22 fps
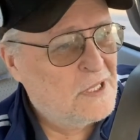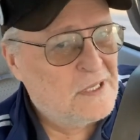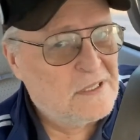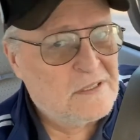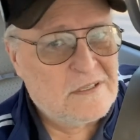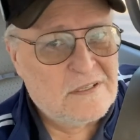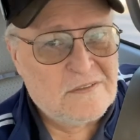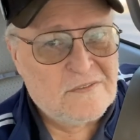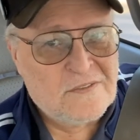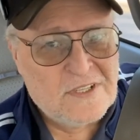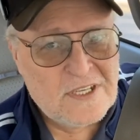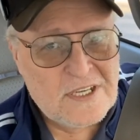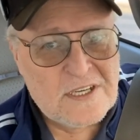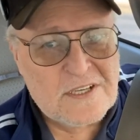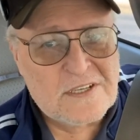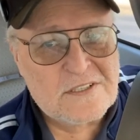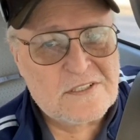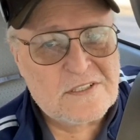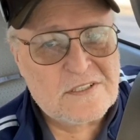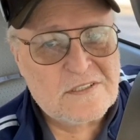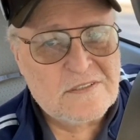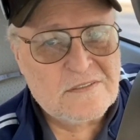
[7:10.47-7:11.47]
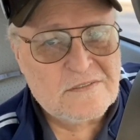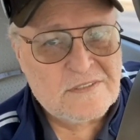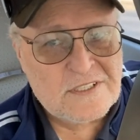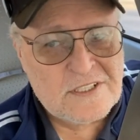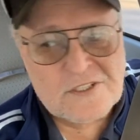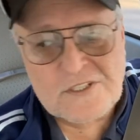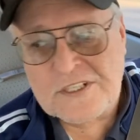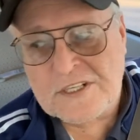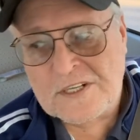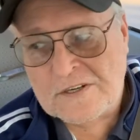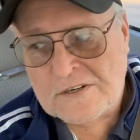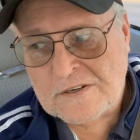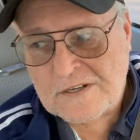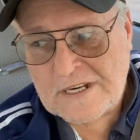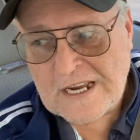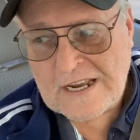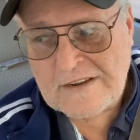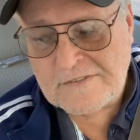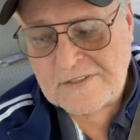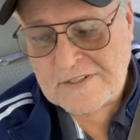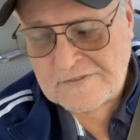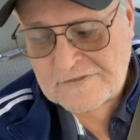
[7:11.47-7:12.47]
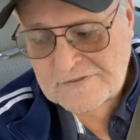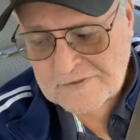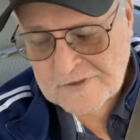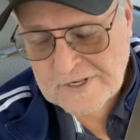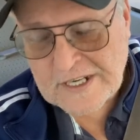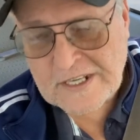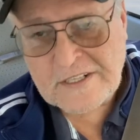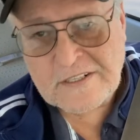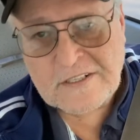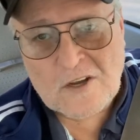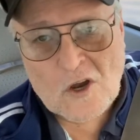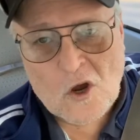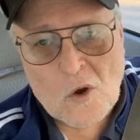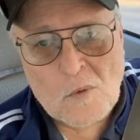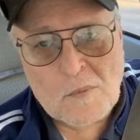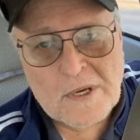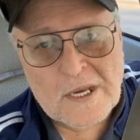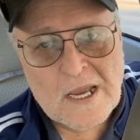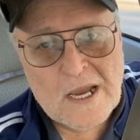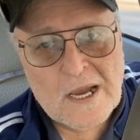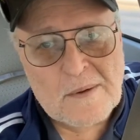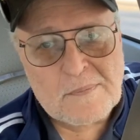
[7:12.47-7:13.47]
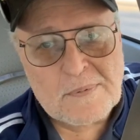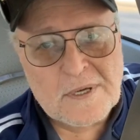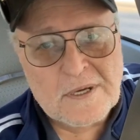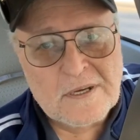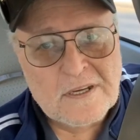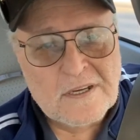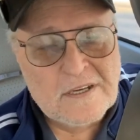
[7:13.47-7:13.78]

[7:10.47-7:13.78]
But this year, having a friend call me up